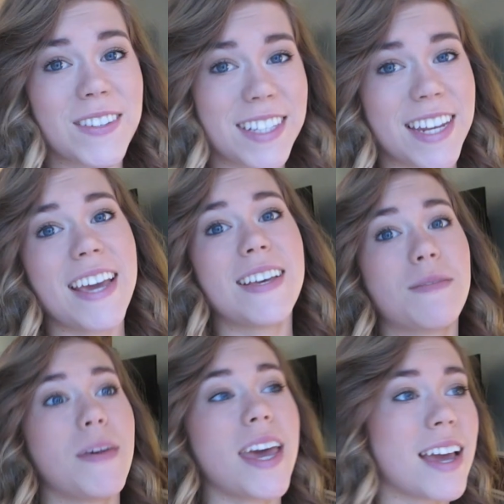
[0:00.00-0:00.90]
Today is
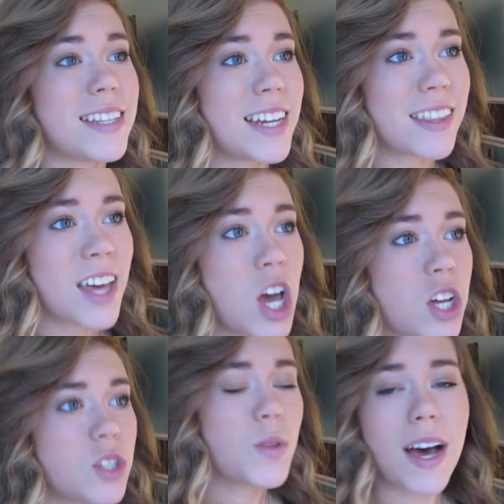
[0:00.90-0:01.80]
May 18th,
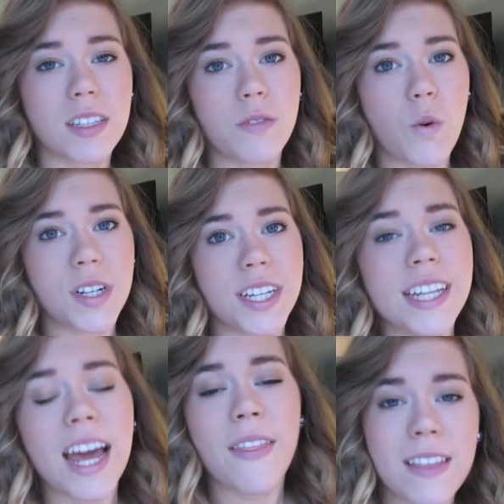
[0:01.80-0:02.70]

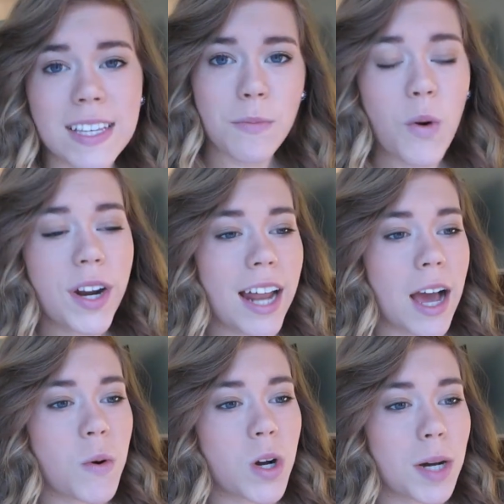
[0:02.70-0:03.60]
2014, and this morning
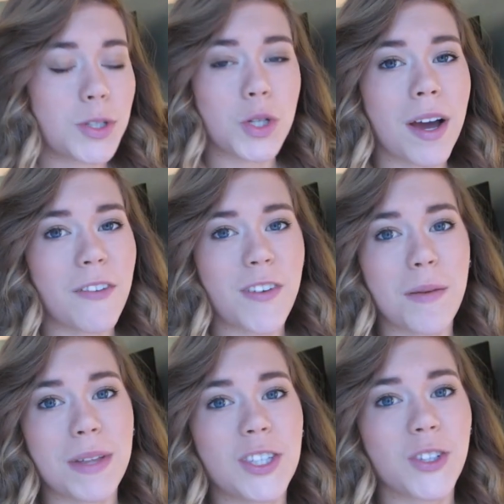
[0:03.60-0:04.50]
I woke up to my
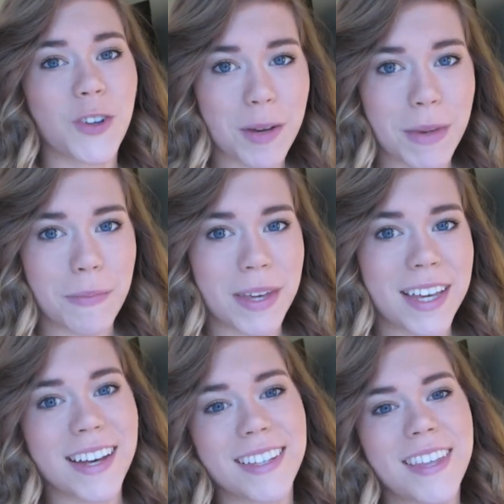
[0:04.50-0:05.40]
family screaming
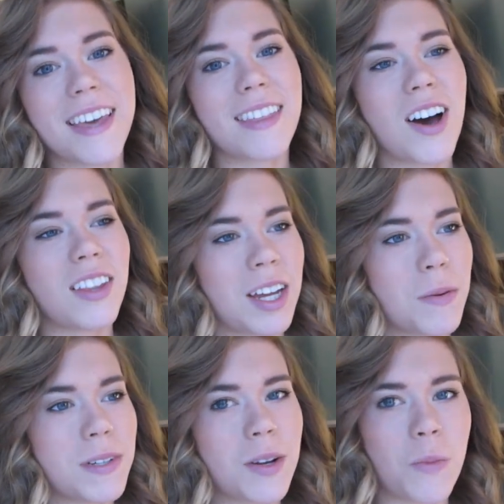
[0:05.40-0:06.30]
because they thought
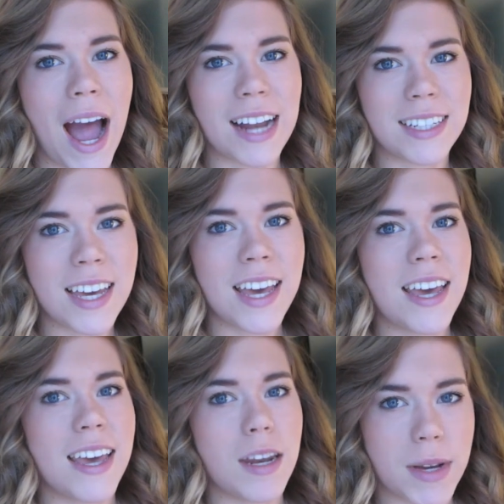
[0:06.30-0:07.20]
there was a rat
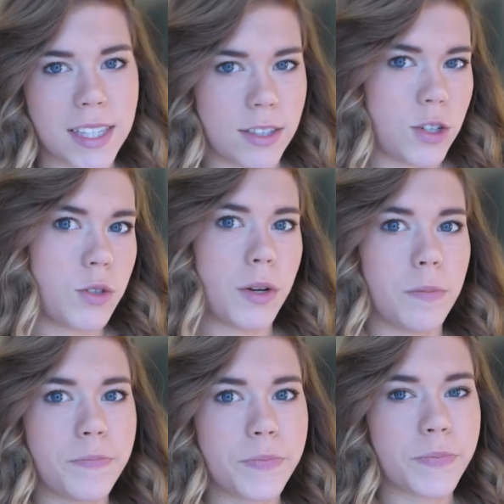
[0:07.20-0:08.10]
in my sister's
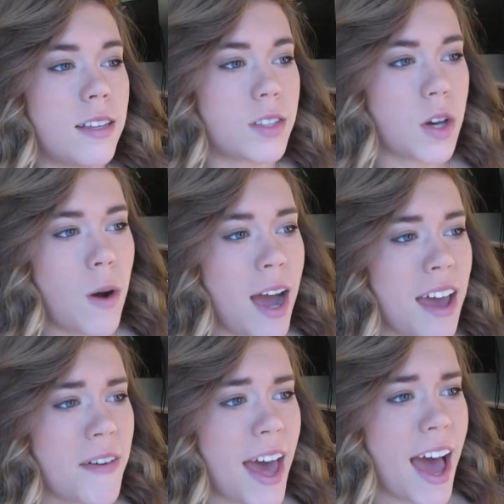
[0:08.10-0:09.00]
room. So I
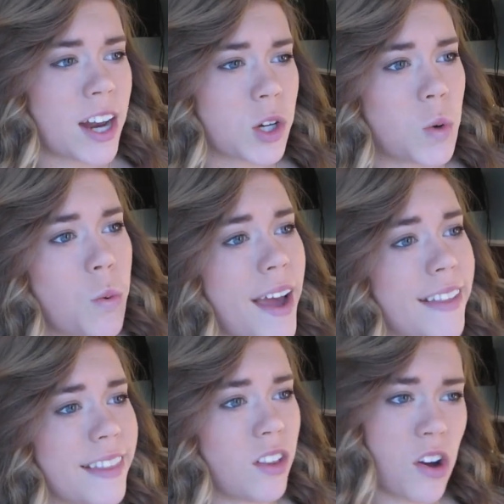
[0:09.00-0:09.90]
have had
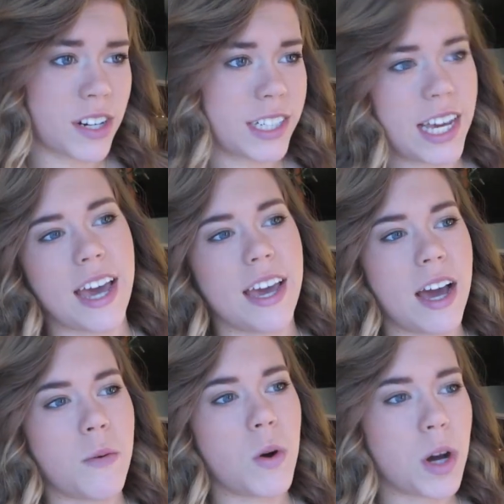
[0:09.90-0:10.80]
quite the long day.
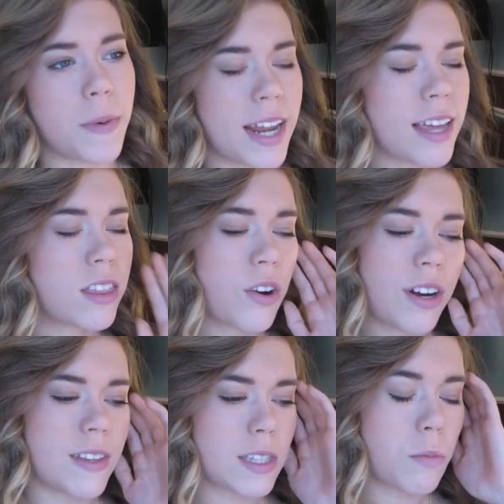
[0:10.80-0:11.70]
I woke up at
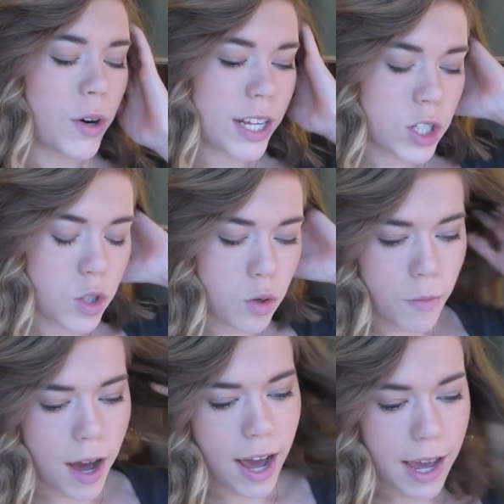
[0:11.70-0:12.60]
8:30 this morning to
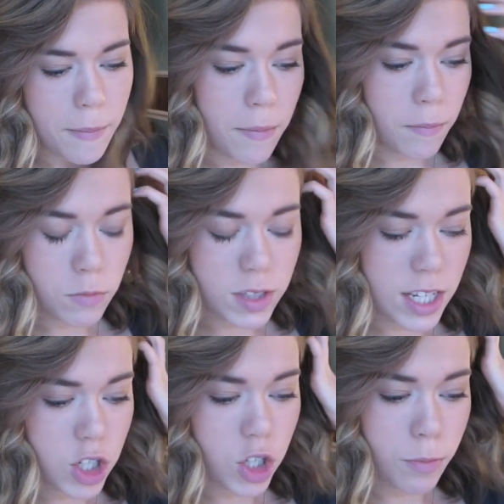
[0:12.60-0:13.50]
my
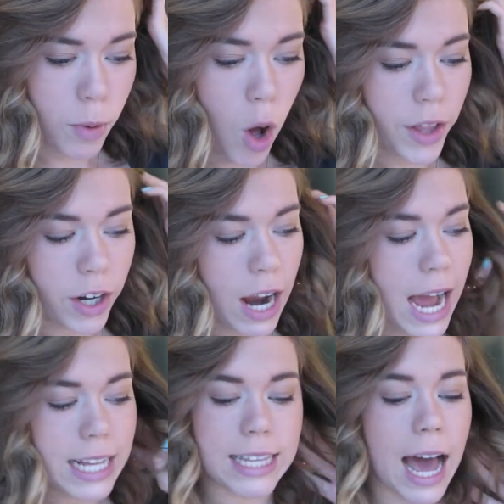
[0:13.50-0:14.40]
sister bawling her
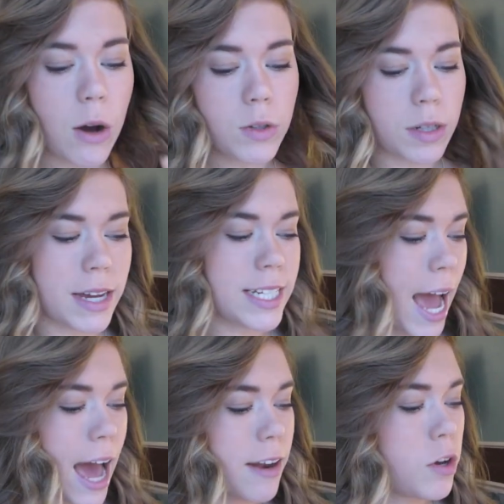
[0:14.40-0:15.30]
eyes out and my
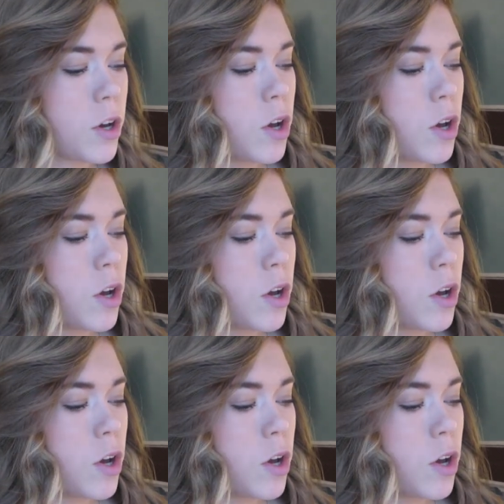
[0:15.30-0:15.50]
dad